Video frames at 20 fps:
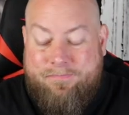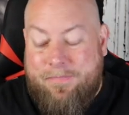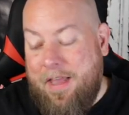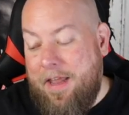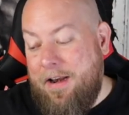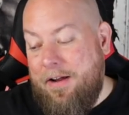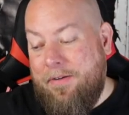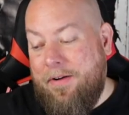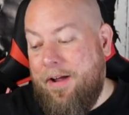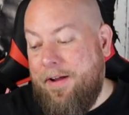
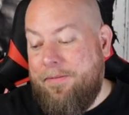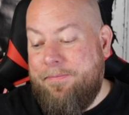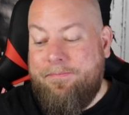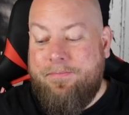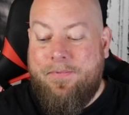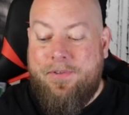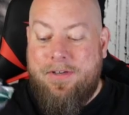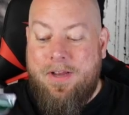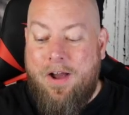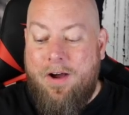anyway,
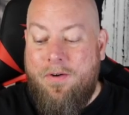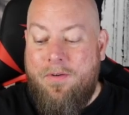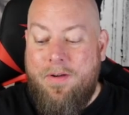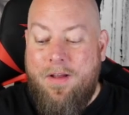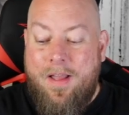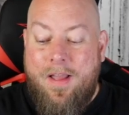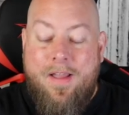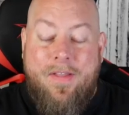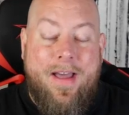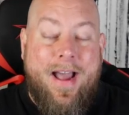so
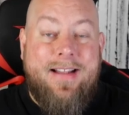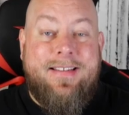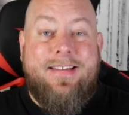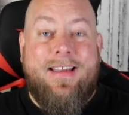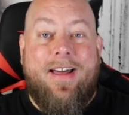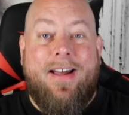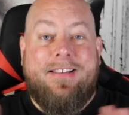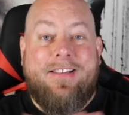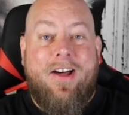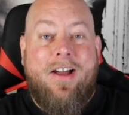that's
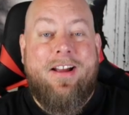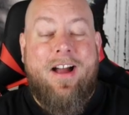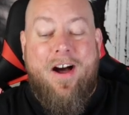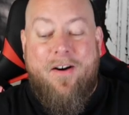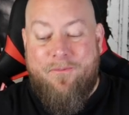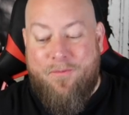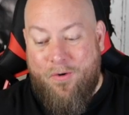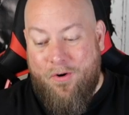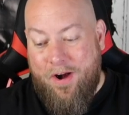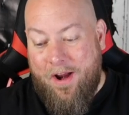it. That's all I
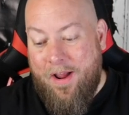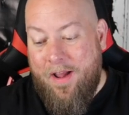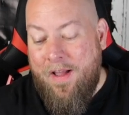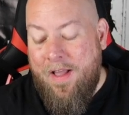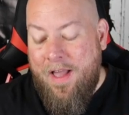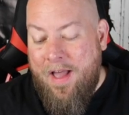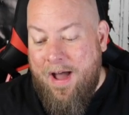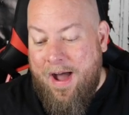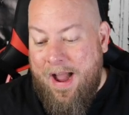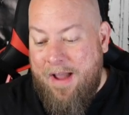got for you.
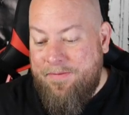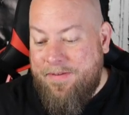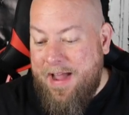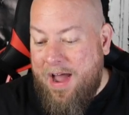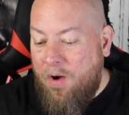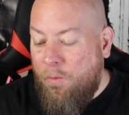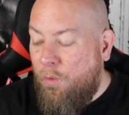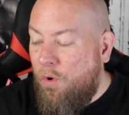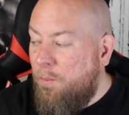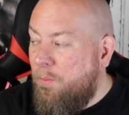I've
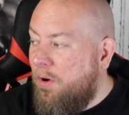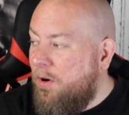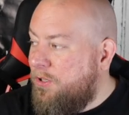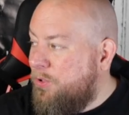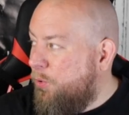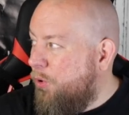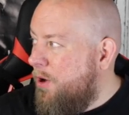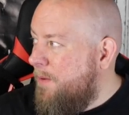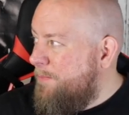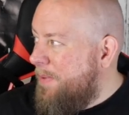got one more
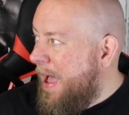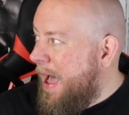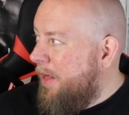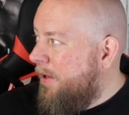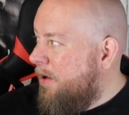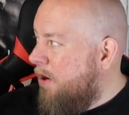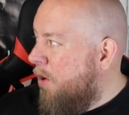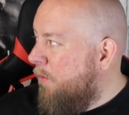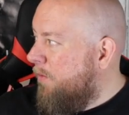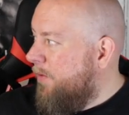toy
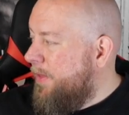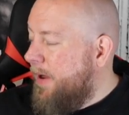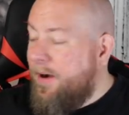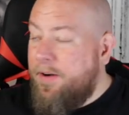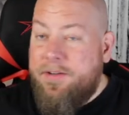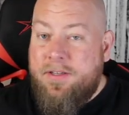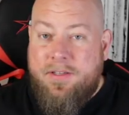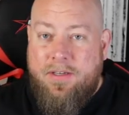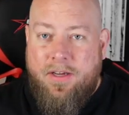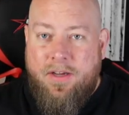palette over
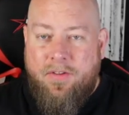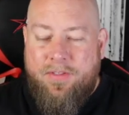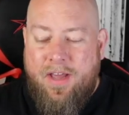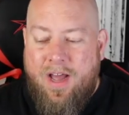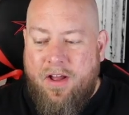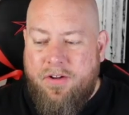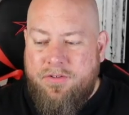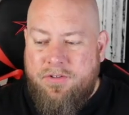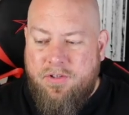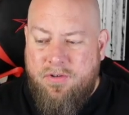there still that
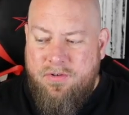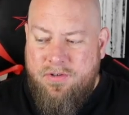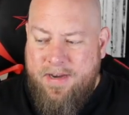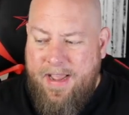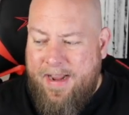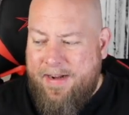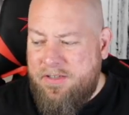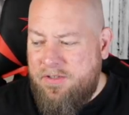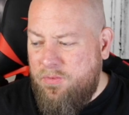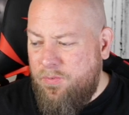I'll do
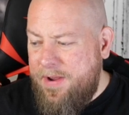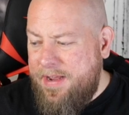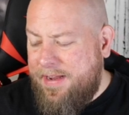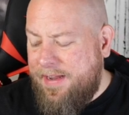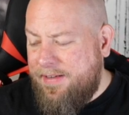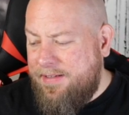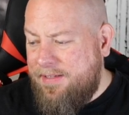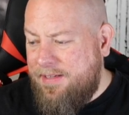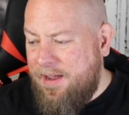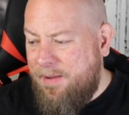next week
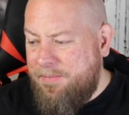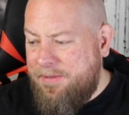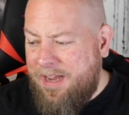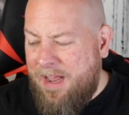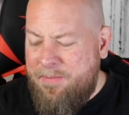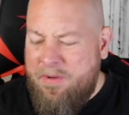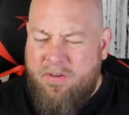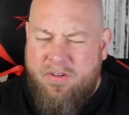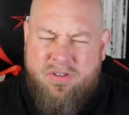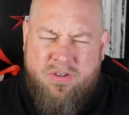at
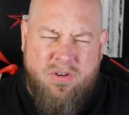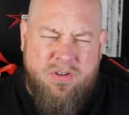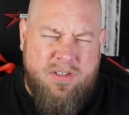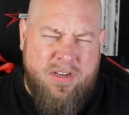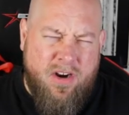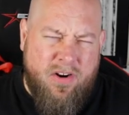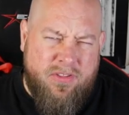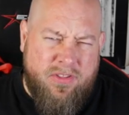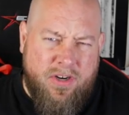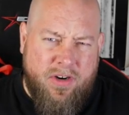sometime, or
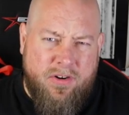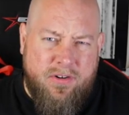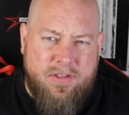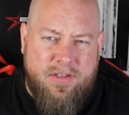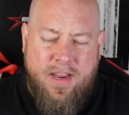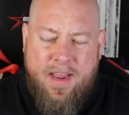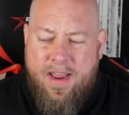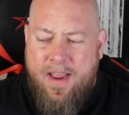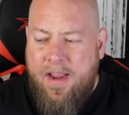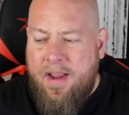Tuesday or
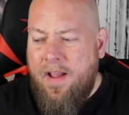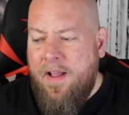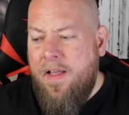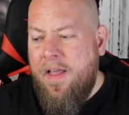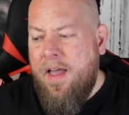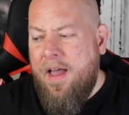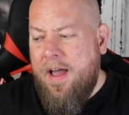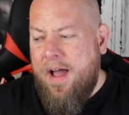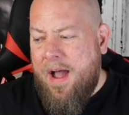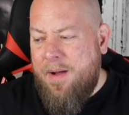Thursday.
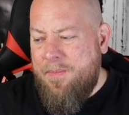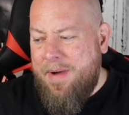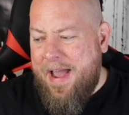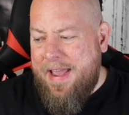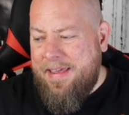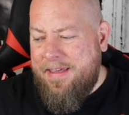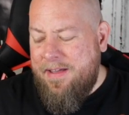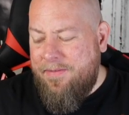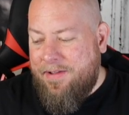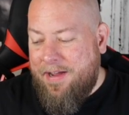I
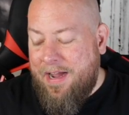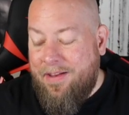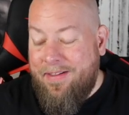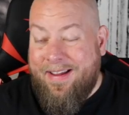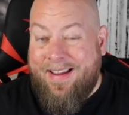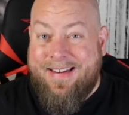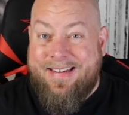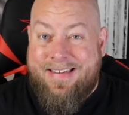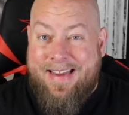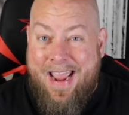might give kind of
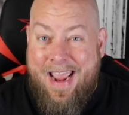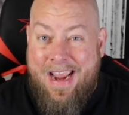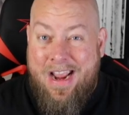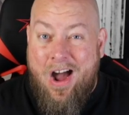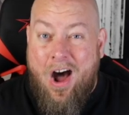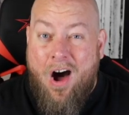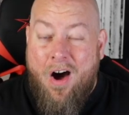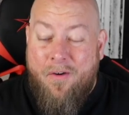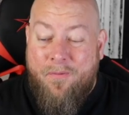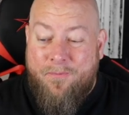like a day
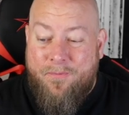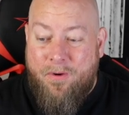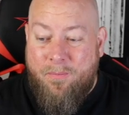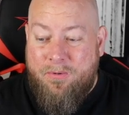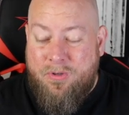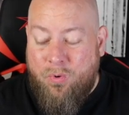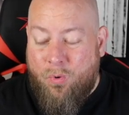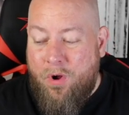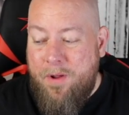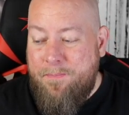off from
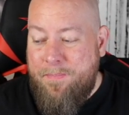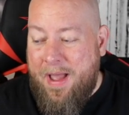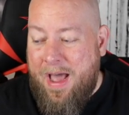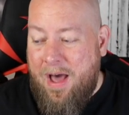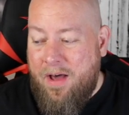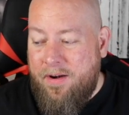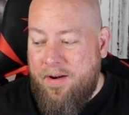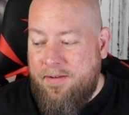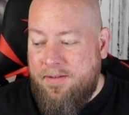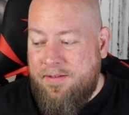toy
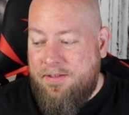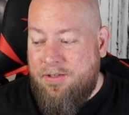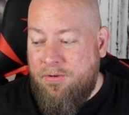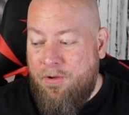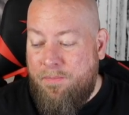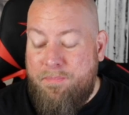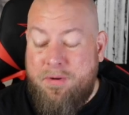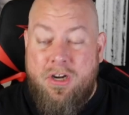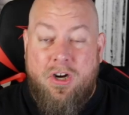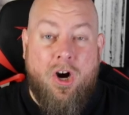palette and just do
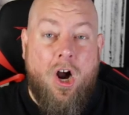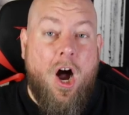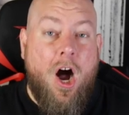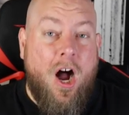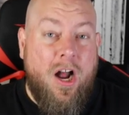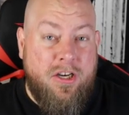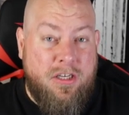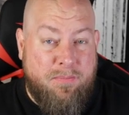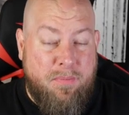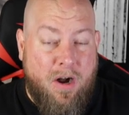a pure
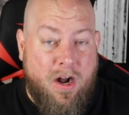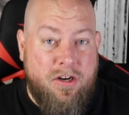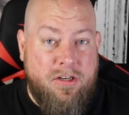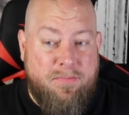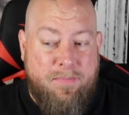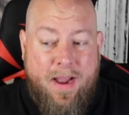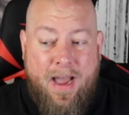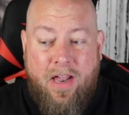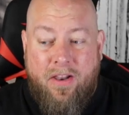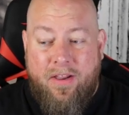
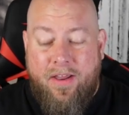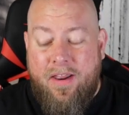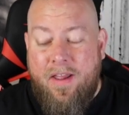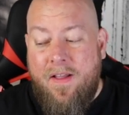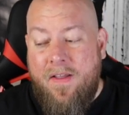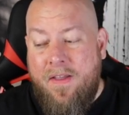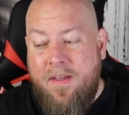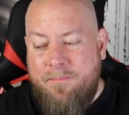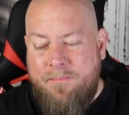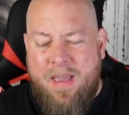hodgepodge palette.
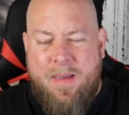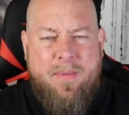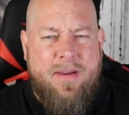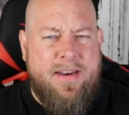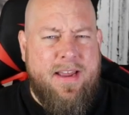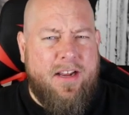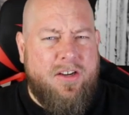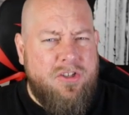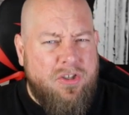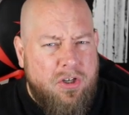Maybe
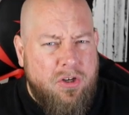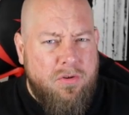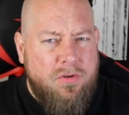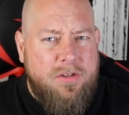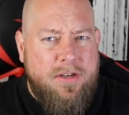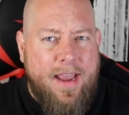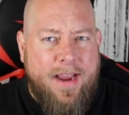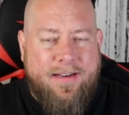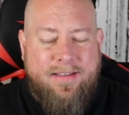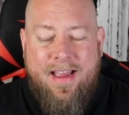next
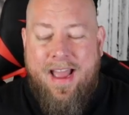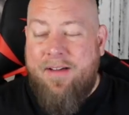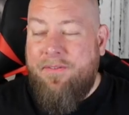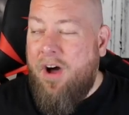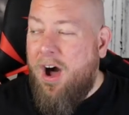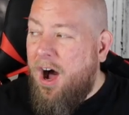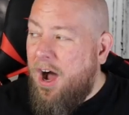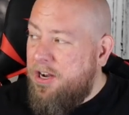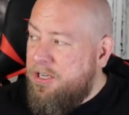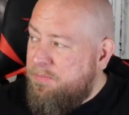Tuesday, because I have a
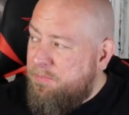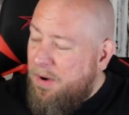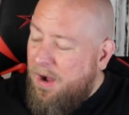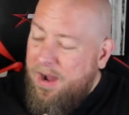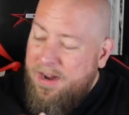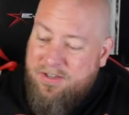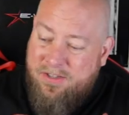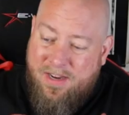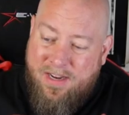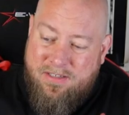
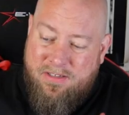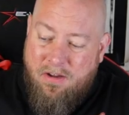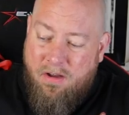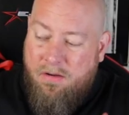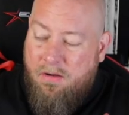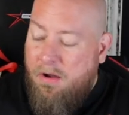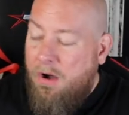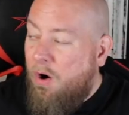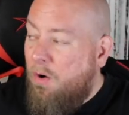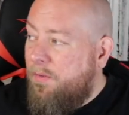hodgepodge that's
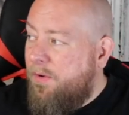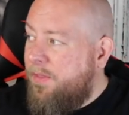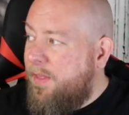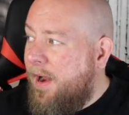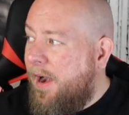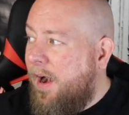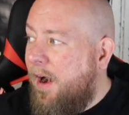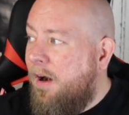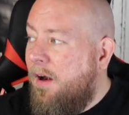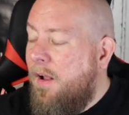over
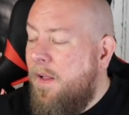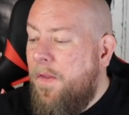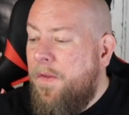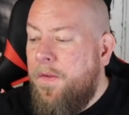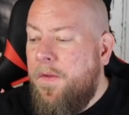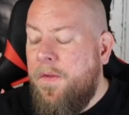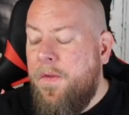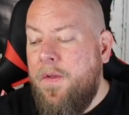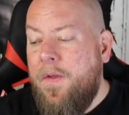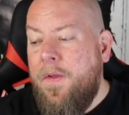there.
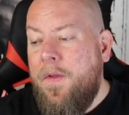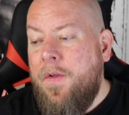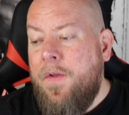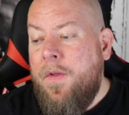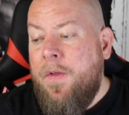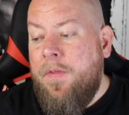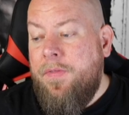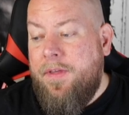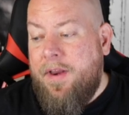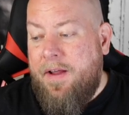
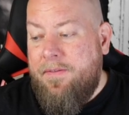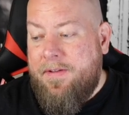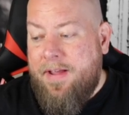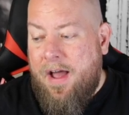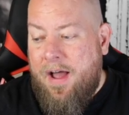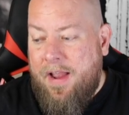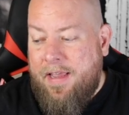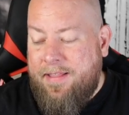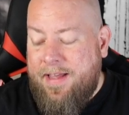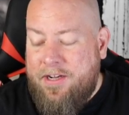Then I've
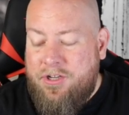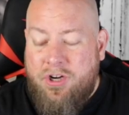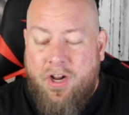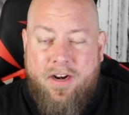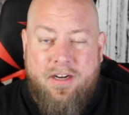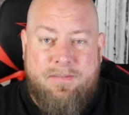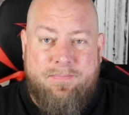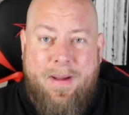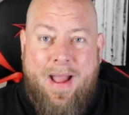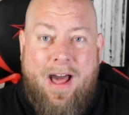got
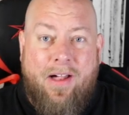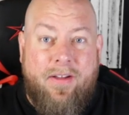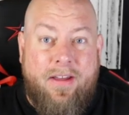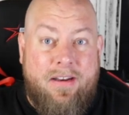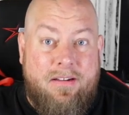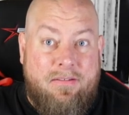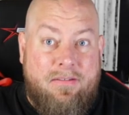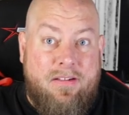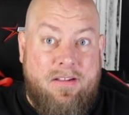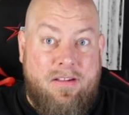electronics
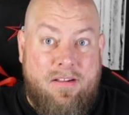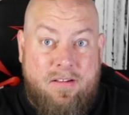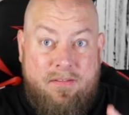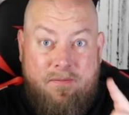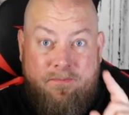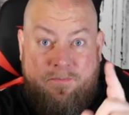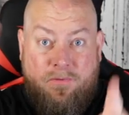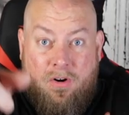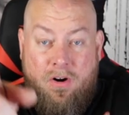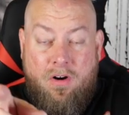palette
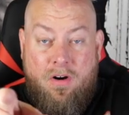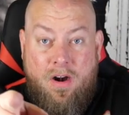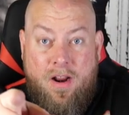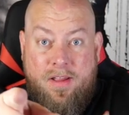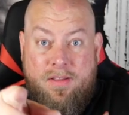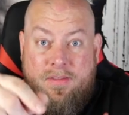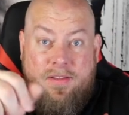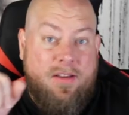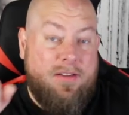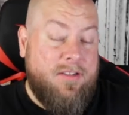for
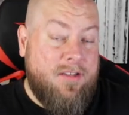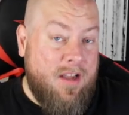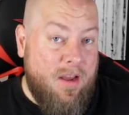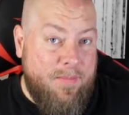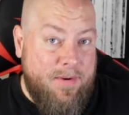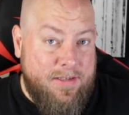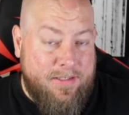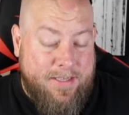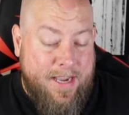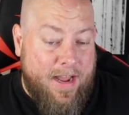this
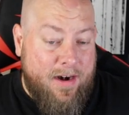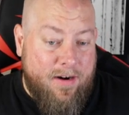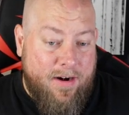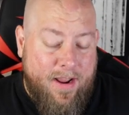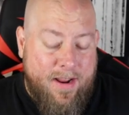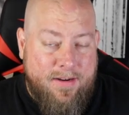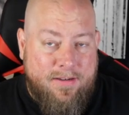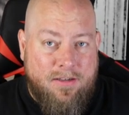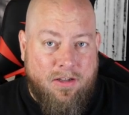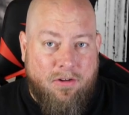coming
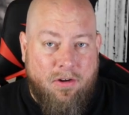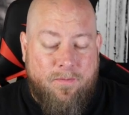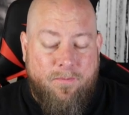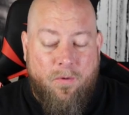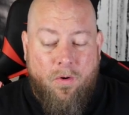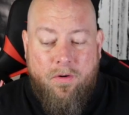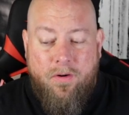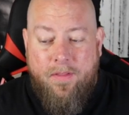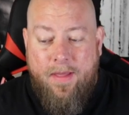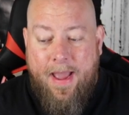Saturday, so look
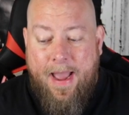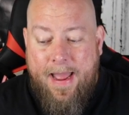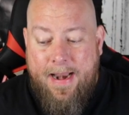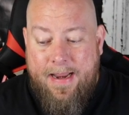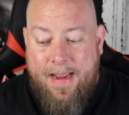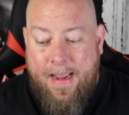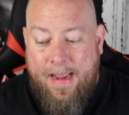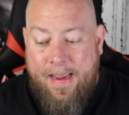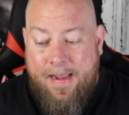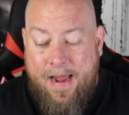forward to
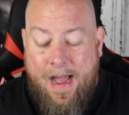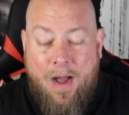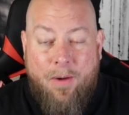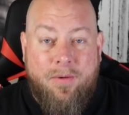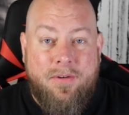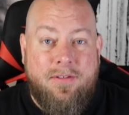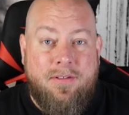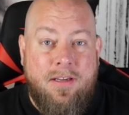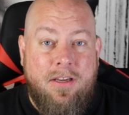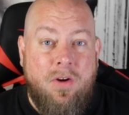that, and I
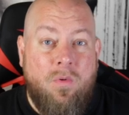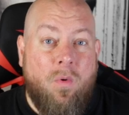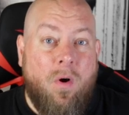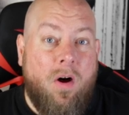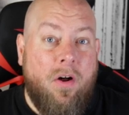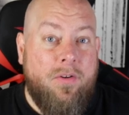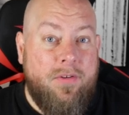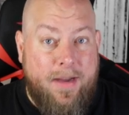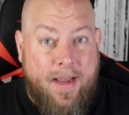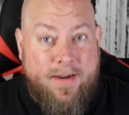will see you
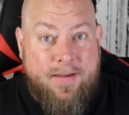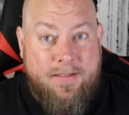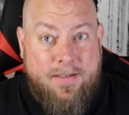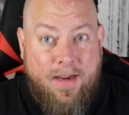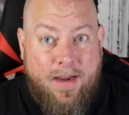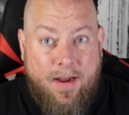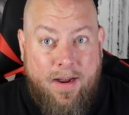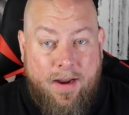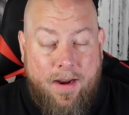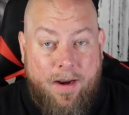all next
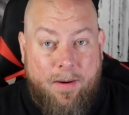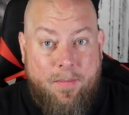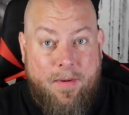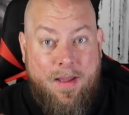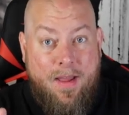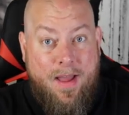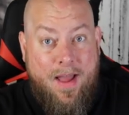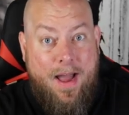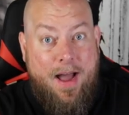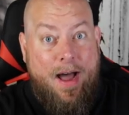time.
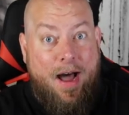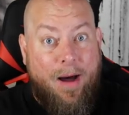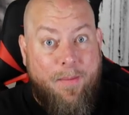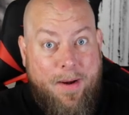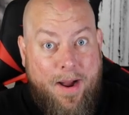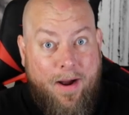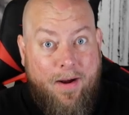I'm